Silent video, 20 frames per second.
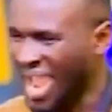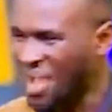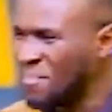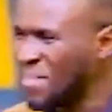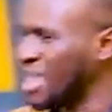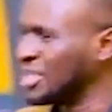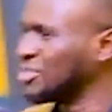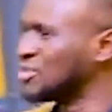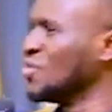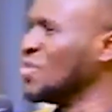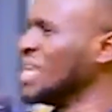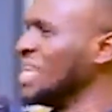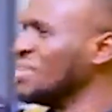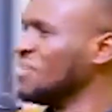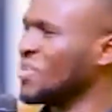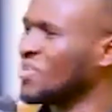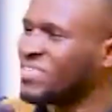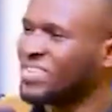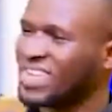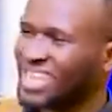be man so
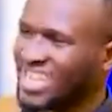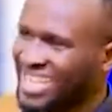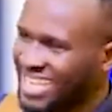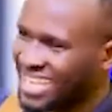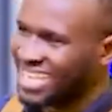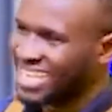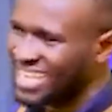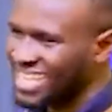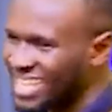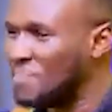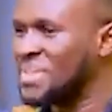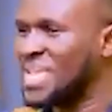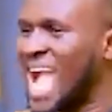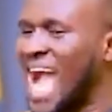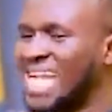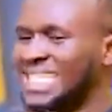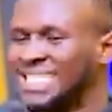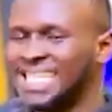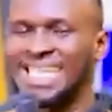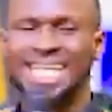onim o she da
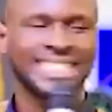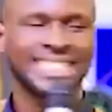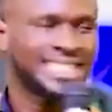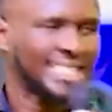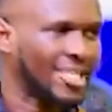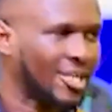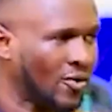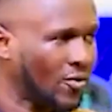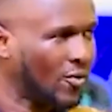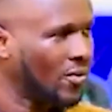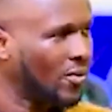bi age ye chere